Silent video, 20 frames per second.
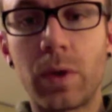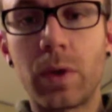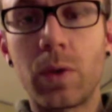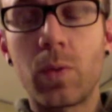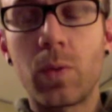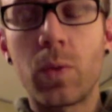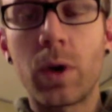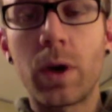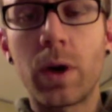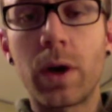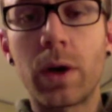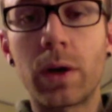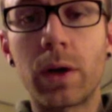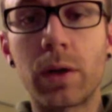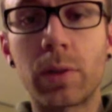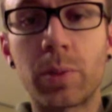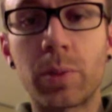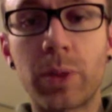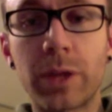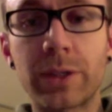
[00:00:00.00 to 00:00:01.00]

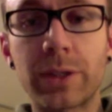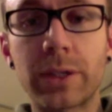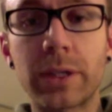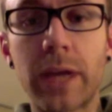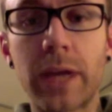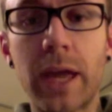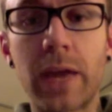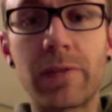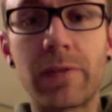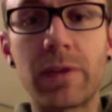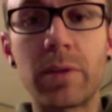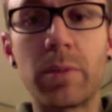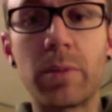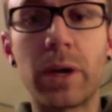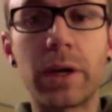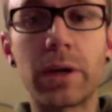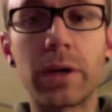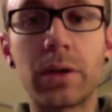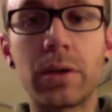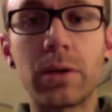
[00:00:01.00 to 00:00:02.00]
While pressing the AV
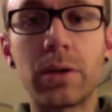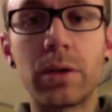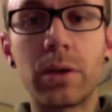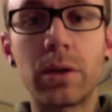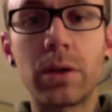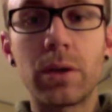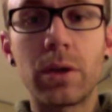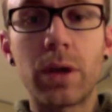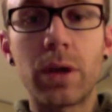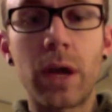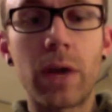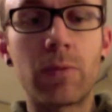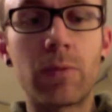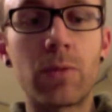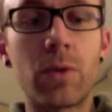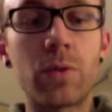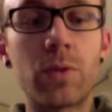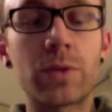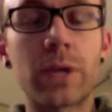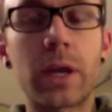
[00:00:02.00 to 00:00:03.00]
button and
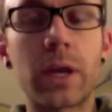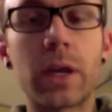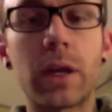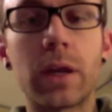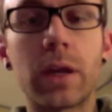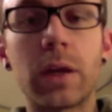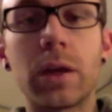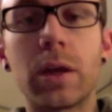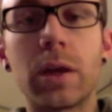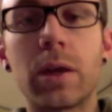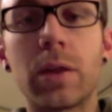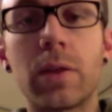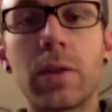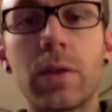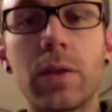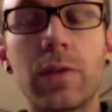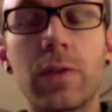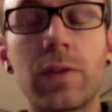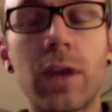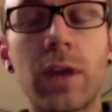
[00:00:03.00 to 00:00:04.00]
rotating
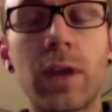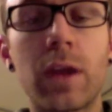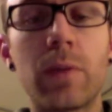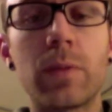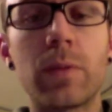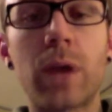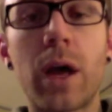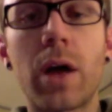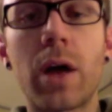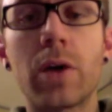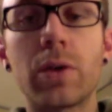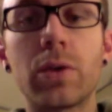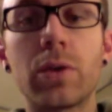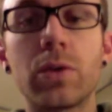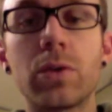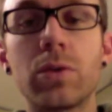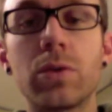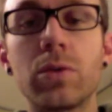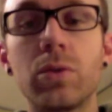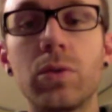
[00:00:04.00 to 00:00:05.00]
the same dial you
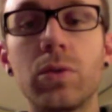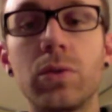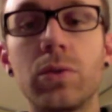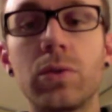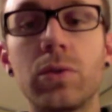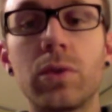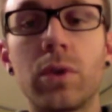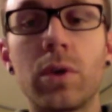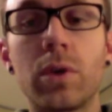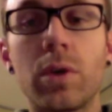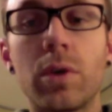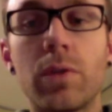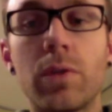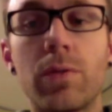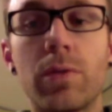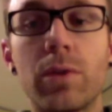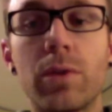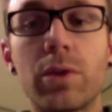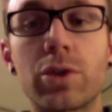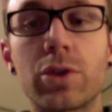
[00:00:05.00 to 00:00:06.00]
use
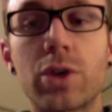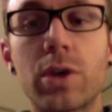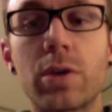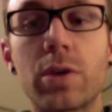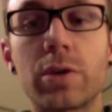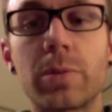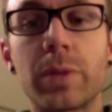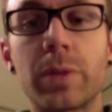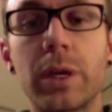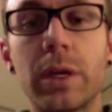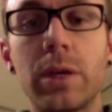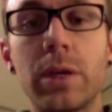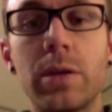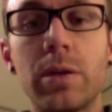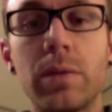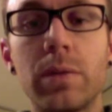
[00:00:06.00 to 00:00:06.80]
for the shutter speed